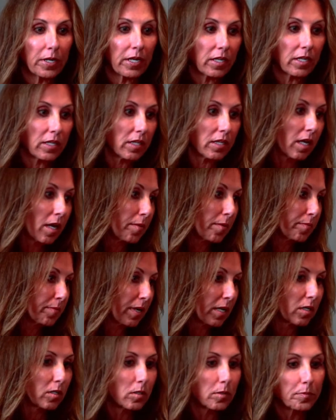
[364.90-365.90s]
with
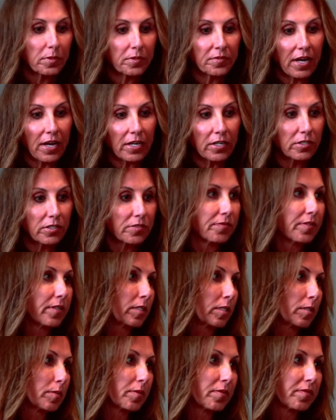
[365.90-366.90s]
medical providers,
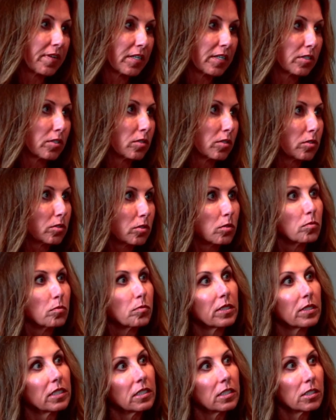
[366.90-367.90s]
fitness professionals to
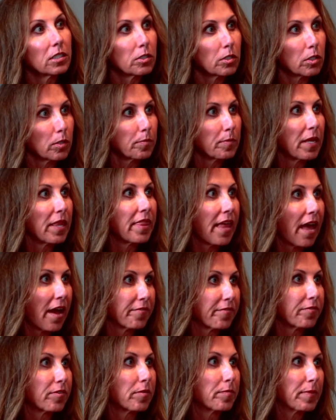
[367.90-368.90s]
really determine
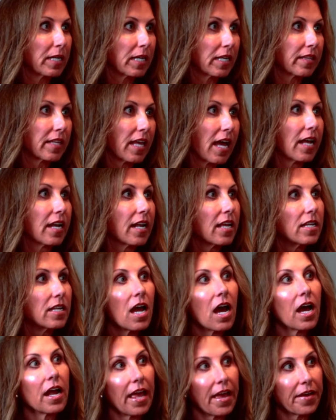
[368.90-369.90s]
that for me at that
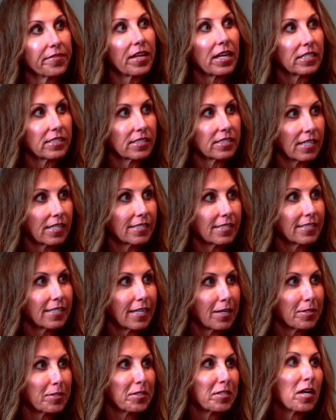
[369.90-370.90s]
and not have that set
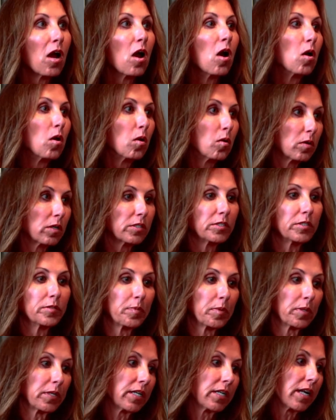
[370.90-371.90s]
standard, or as you
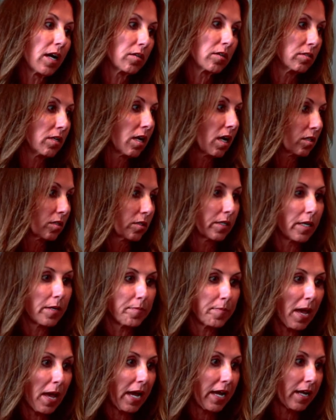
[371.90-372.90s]
pointed out, not
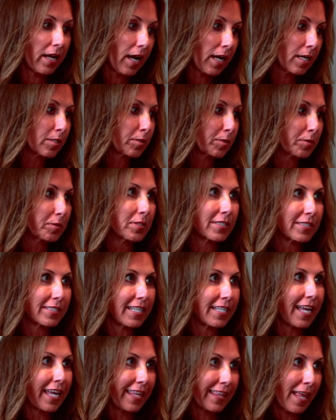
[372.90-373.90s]
looking back at high school and
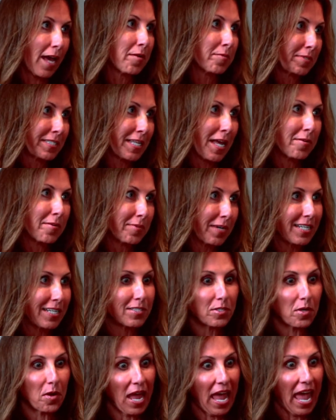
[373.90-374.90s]
saying that was that
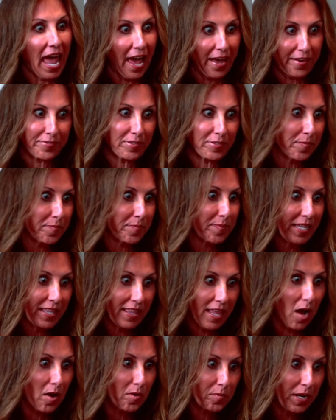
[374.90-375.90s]
weight so I have to be
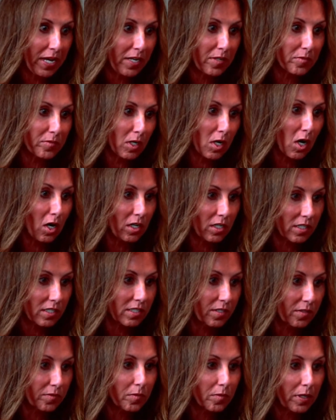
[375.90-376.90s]
that weight
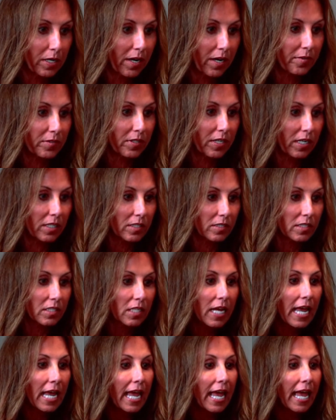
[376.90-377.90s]
regardless of whatever else.